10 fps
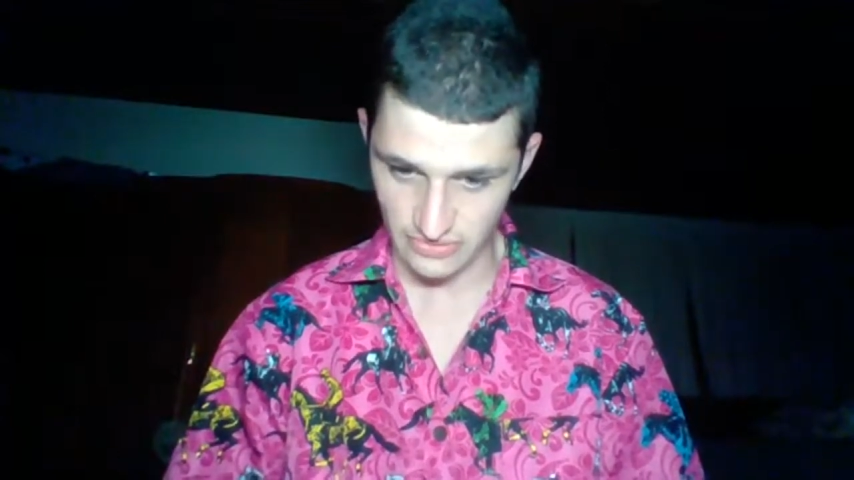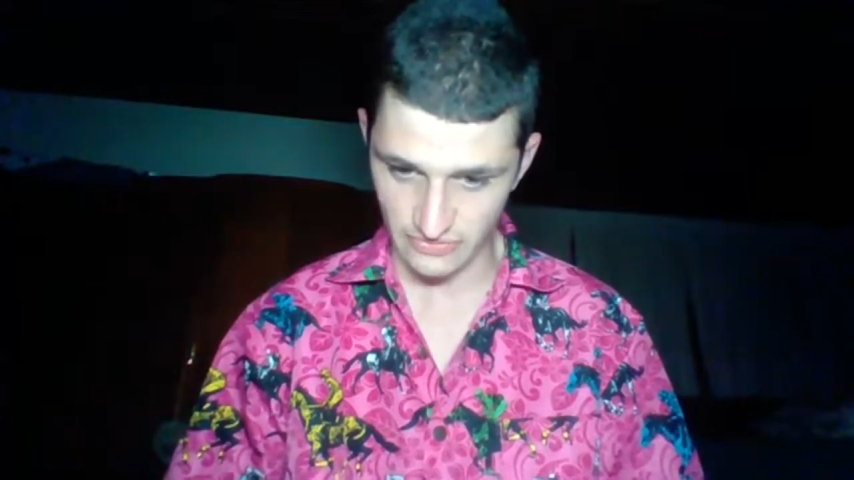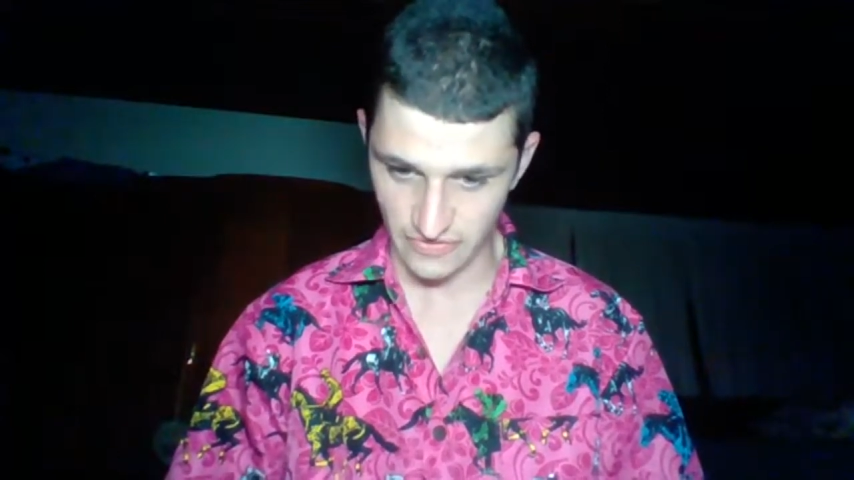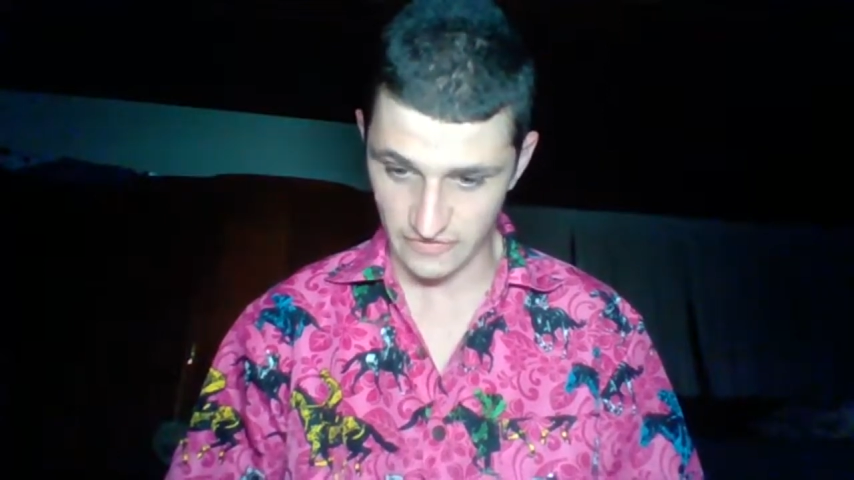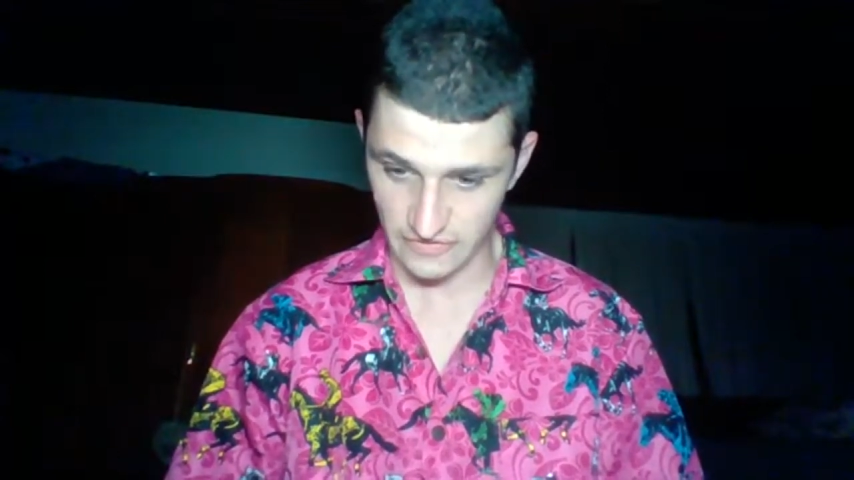
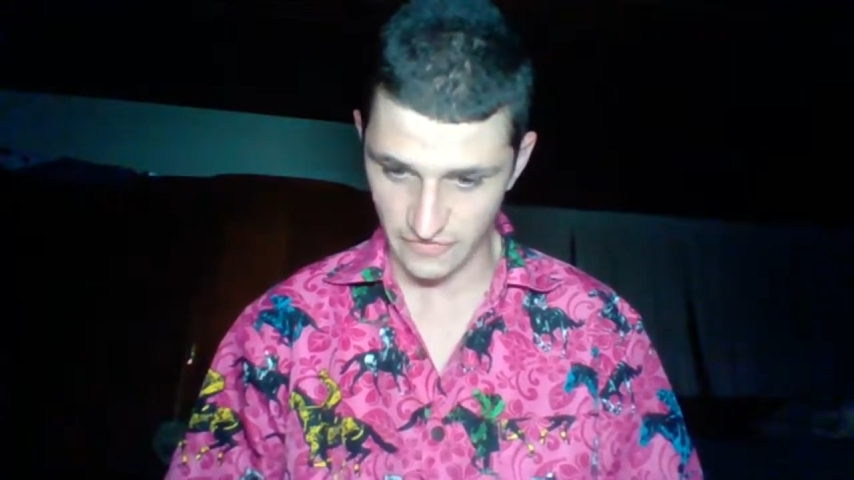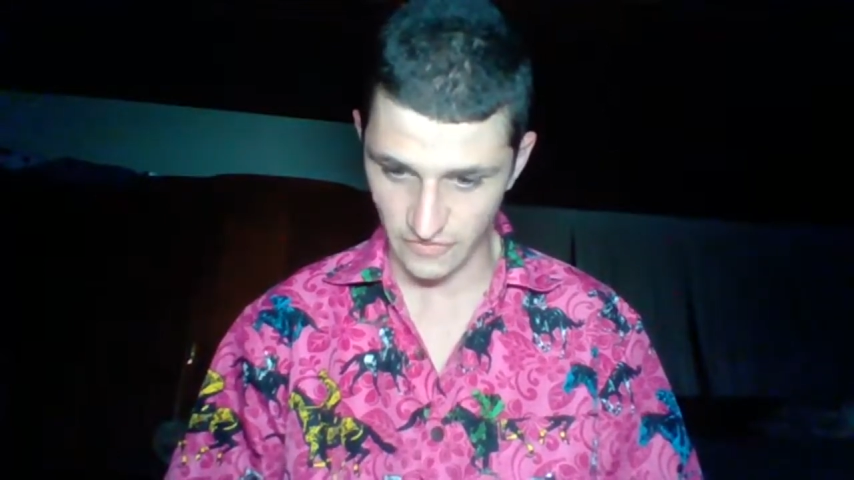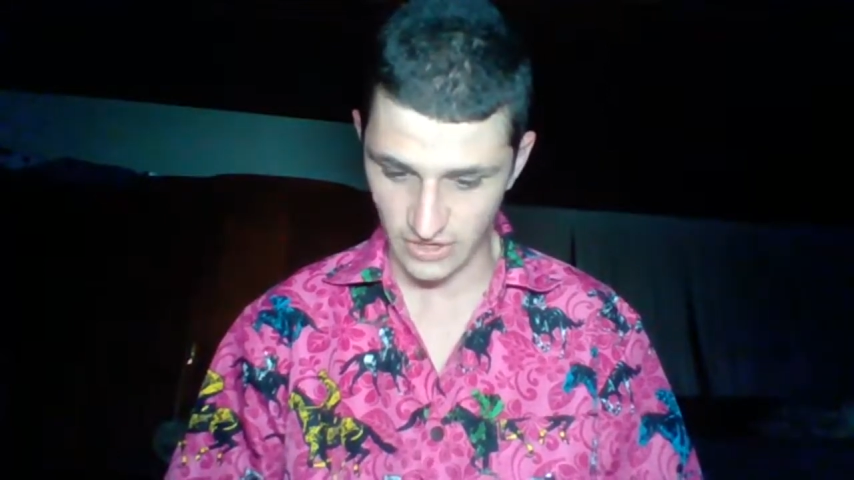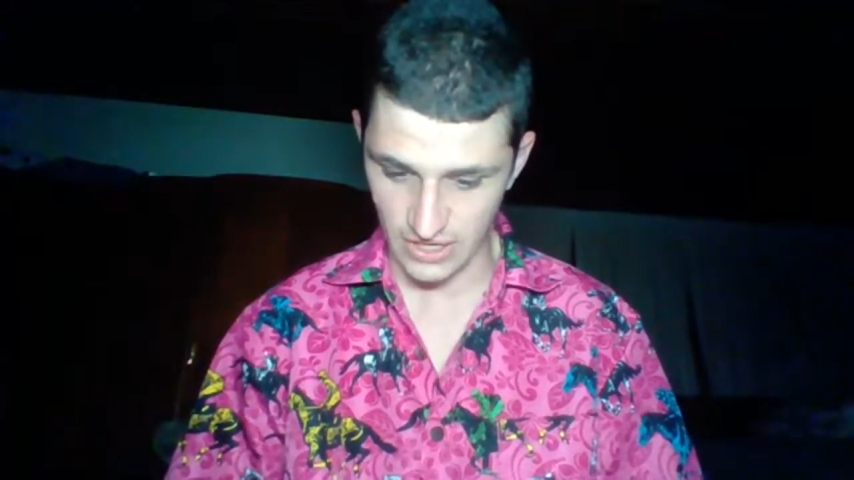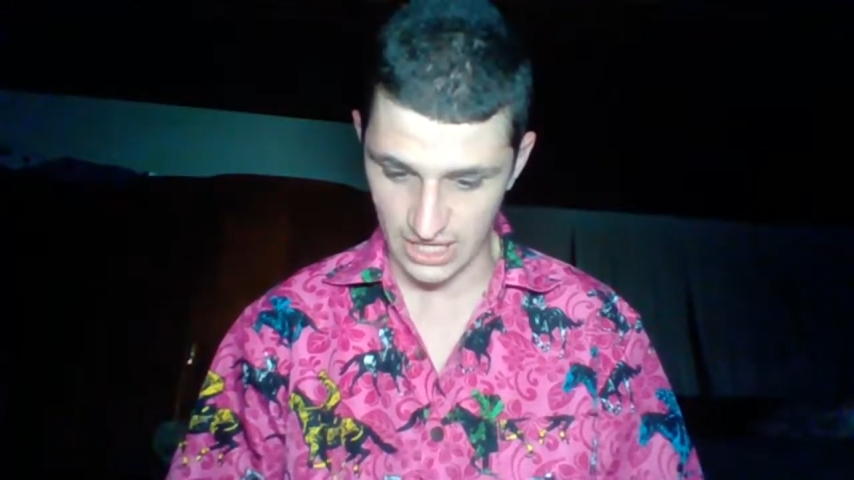
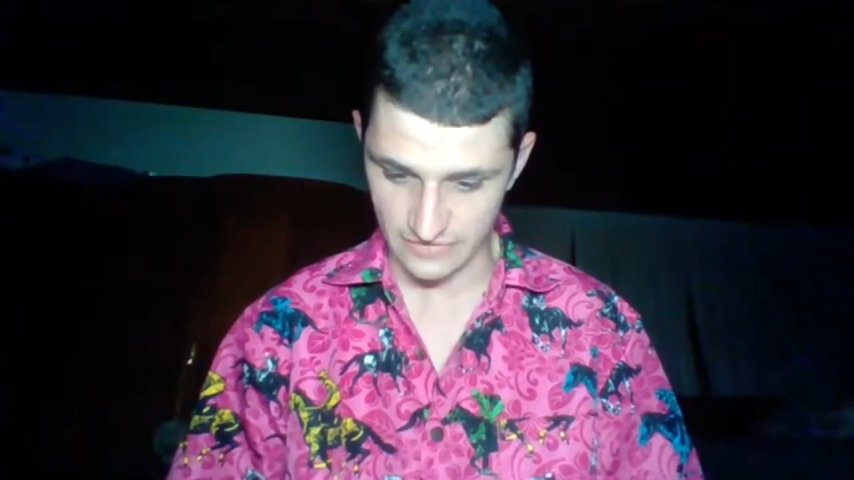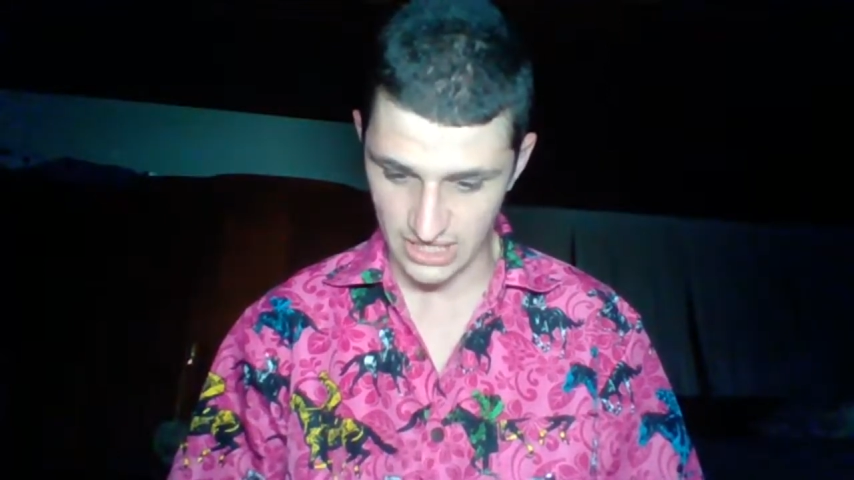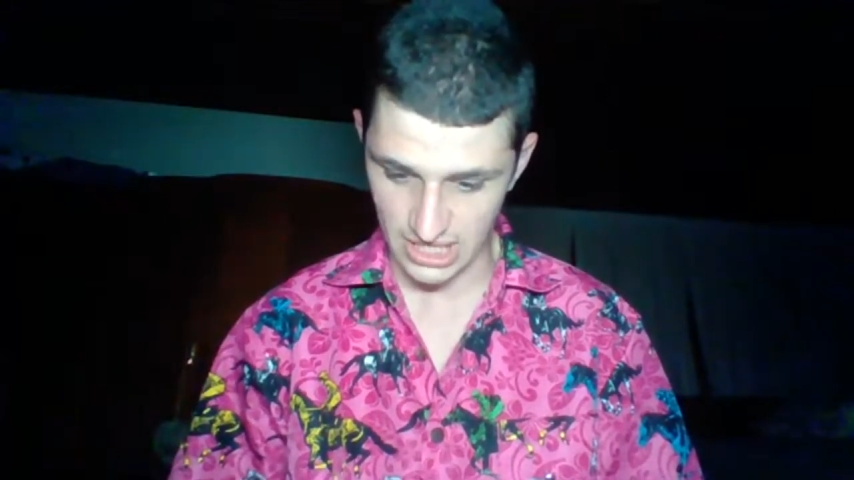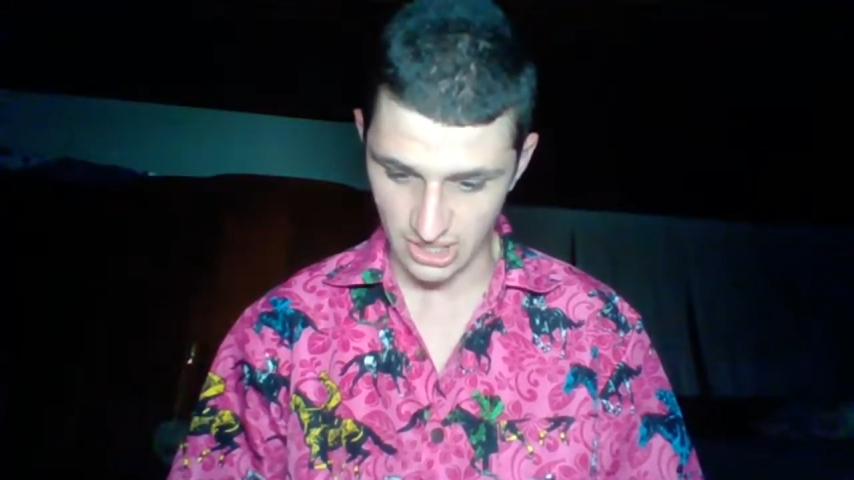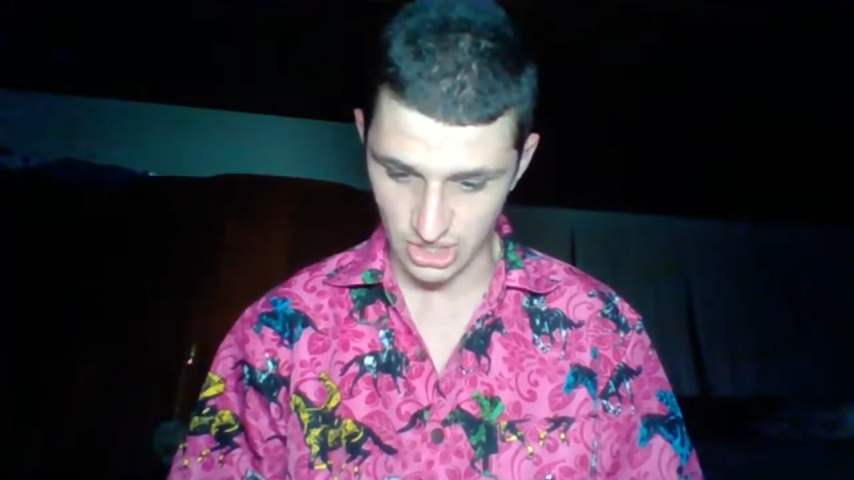54.5
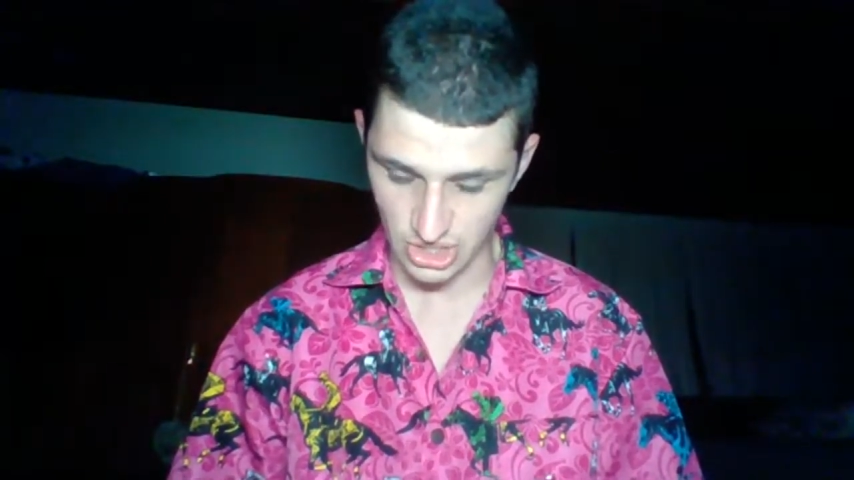kilos.